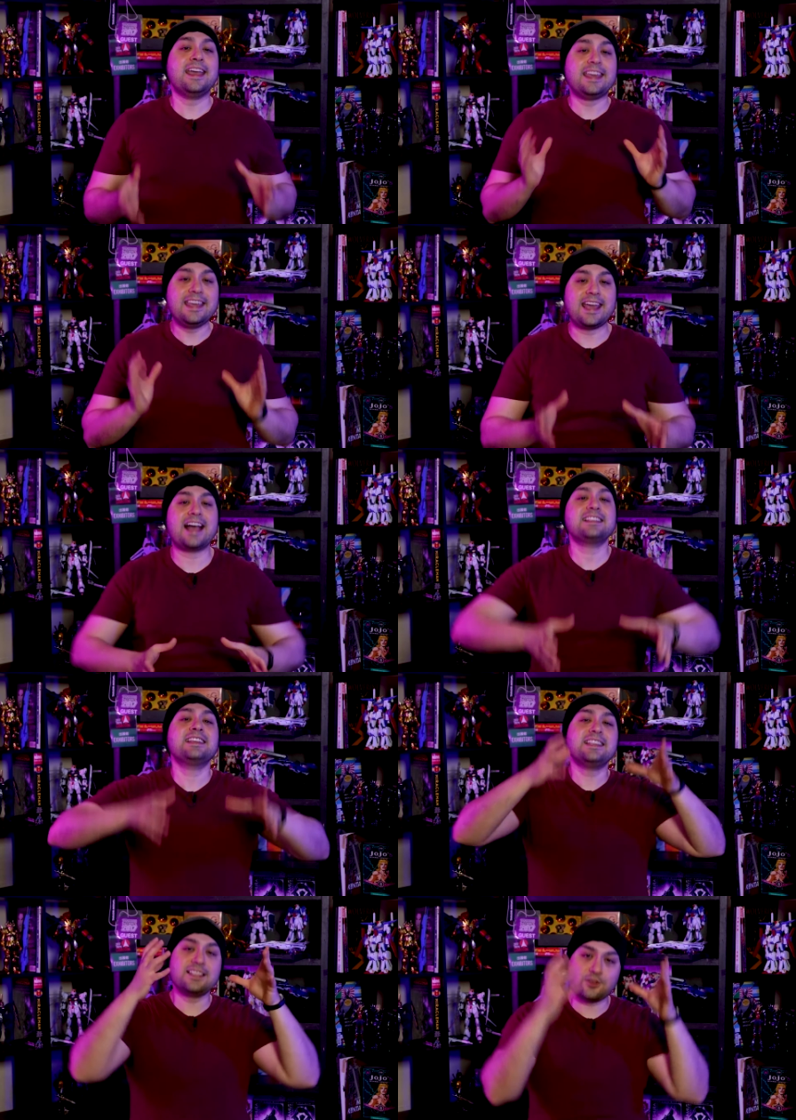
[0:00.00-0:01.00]
he
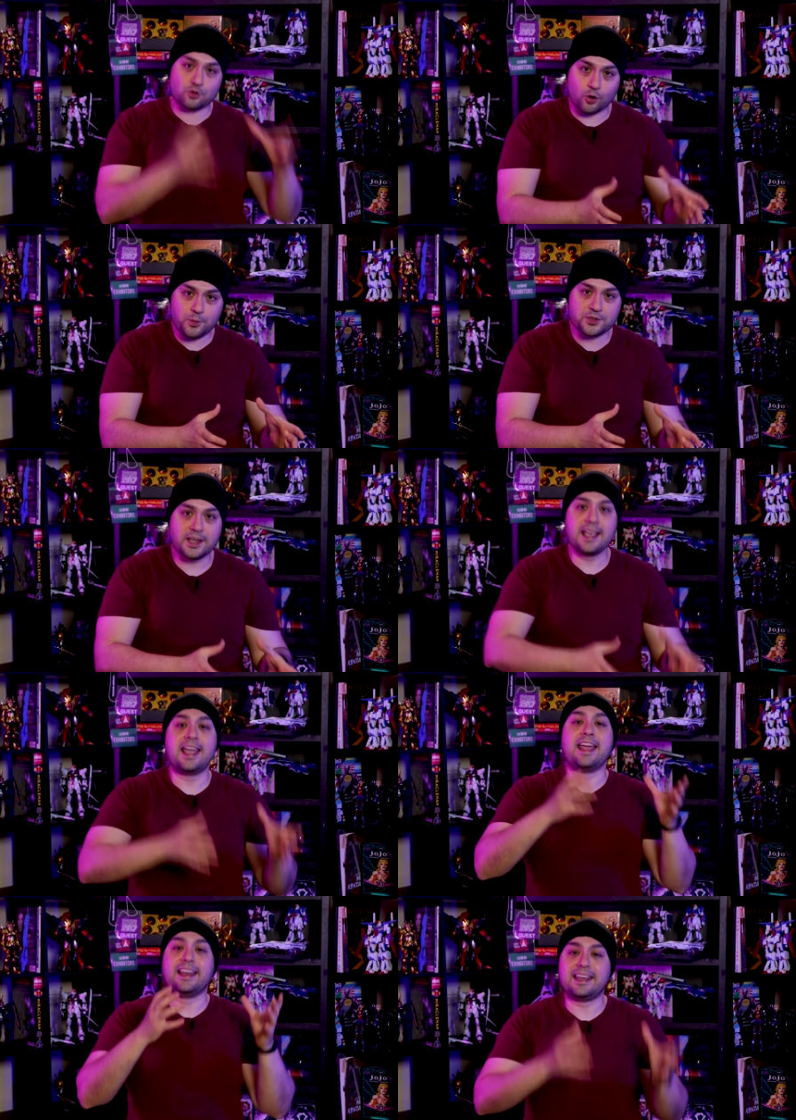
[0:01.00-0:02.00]
has his tropes
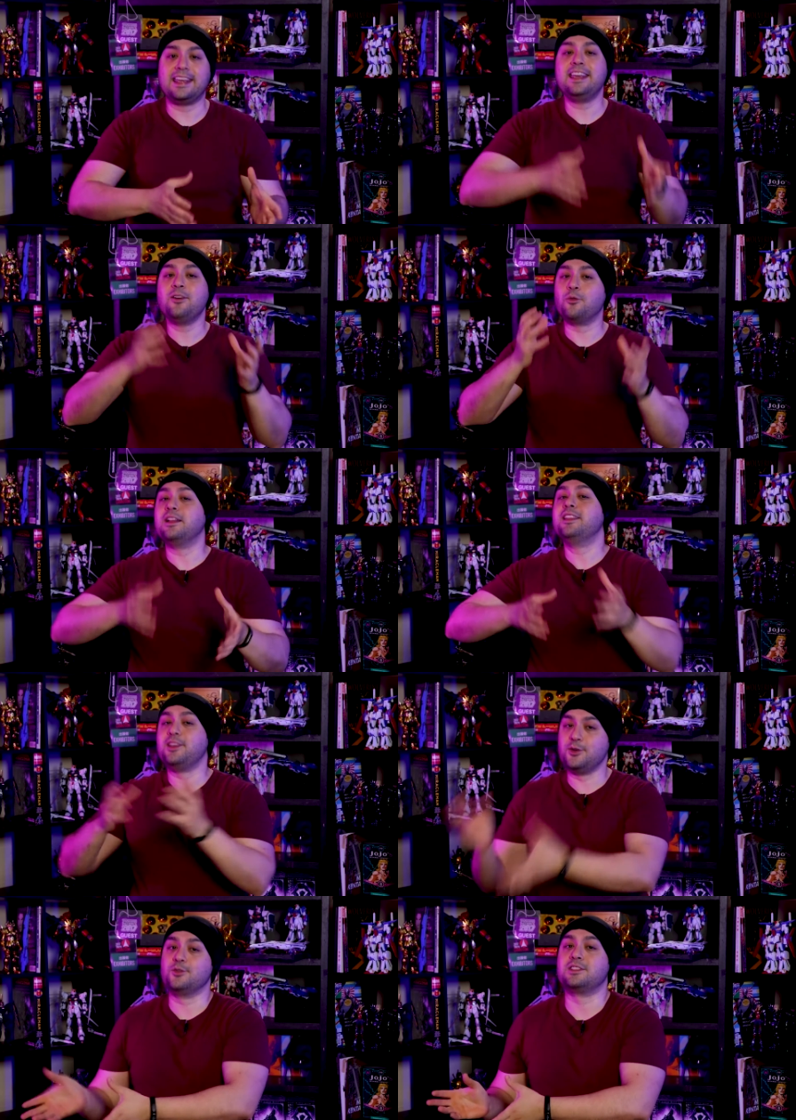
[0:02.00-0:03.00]
and he will
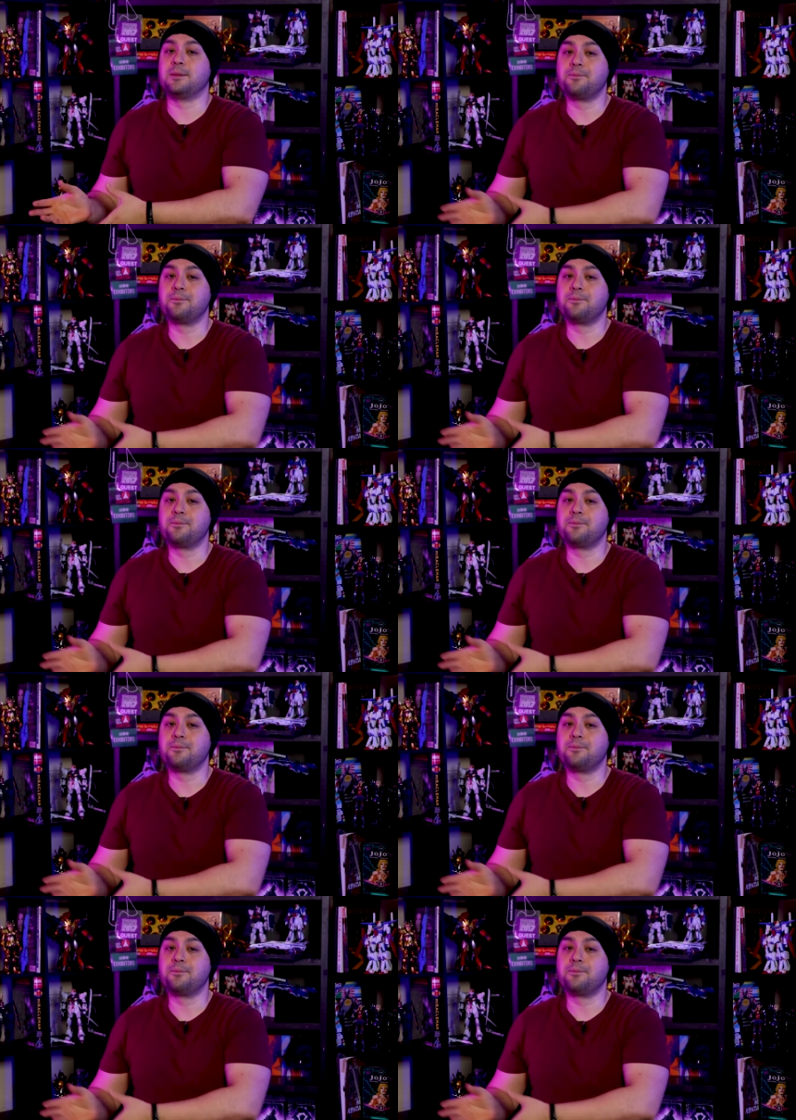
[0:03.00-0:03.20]
use